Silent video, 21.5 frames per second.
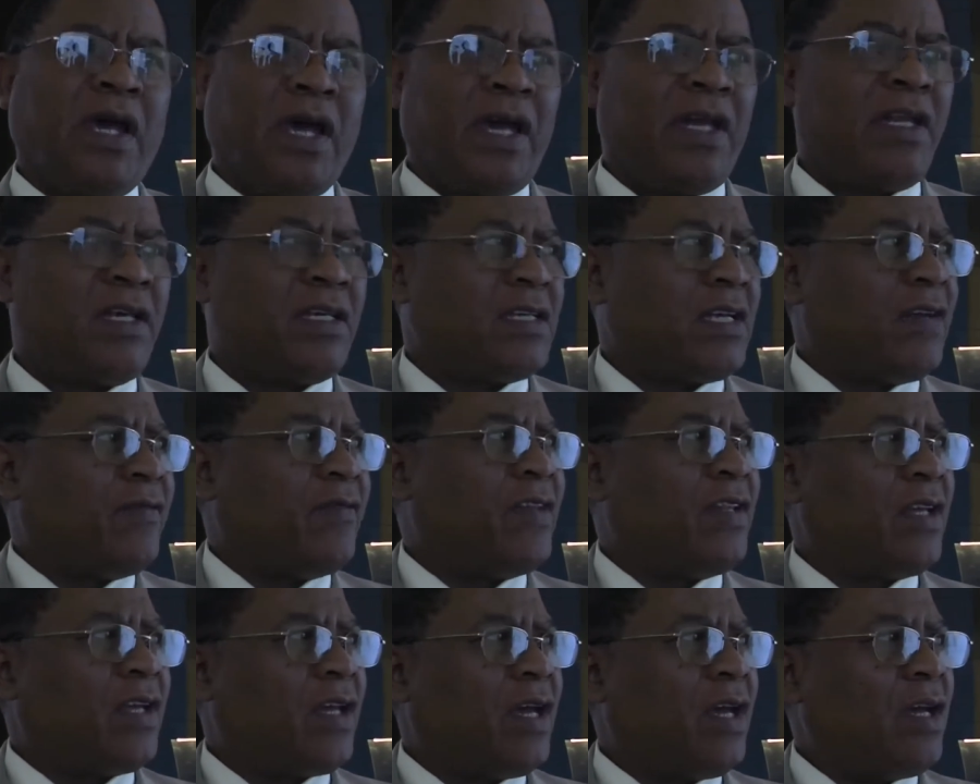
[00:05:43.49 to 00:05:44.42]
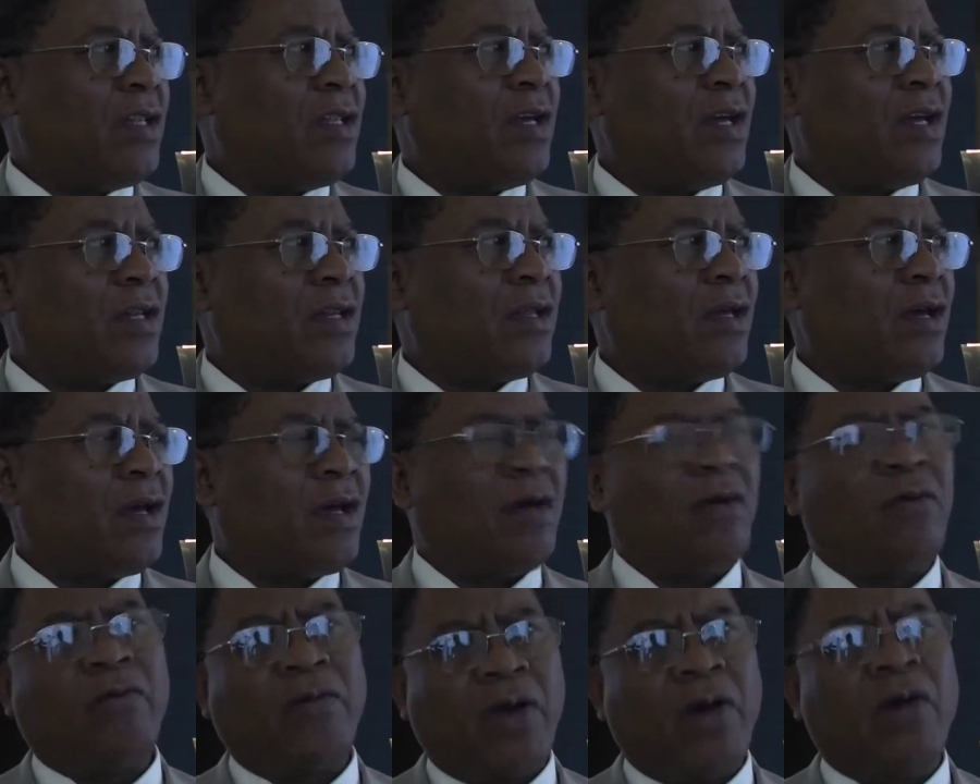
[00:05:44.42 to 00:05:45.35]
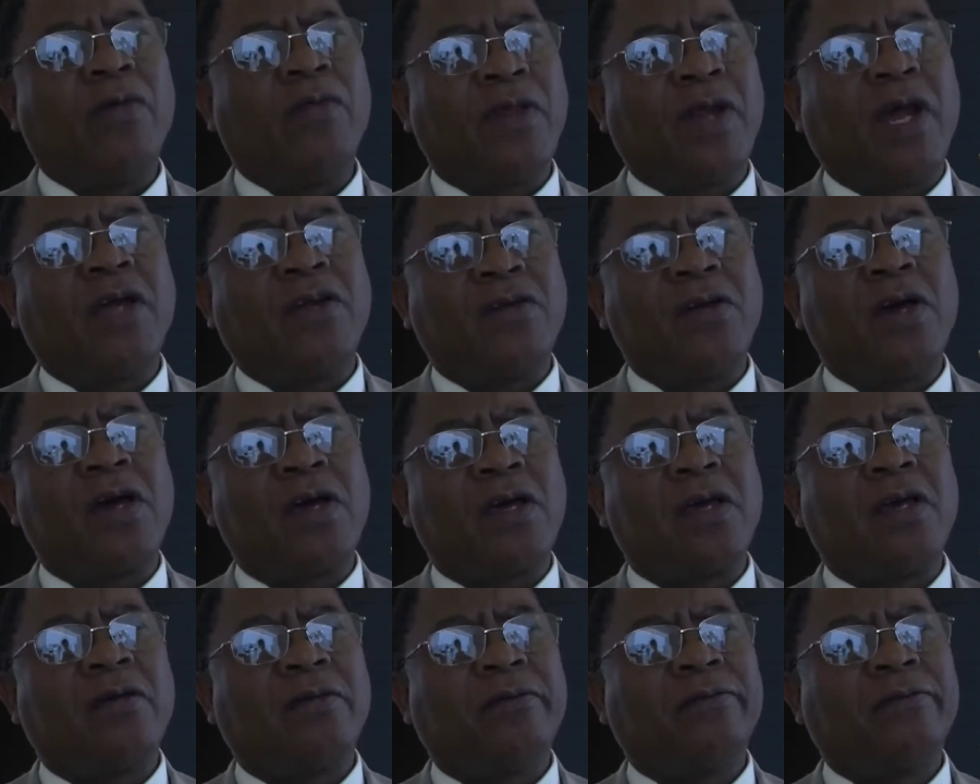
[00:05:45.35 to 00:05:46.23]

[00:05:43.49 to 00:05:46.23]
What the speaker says: and as I've indicated, we are on the right track.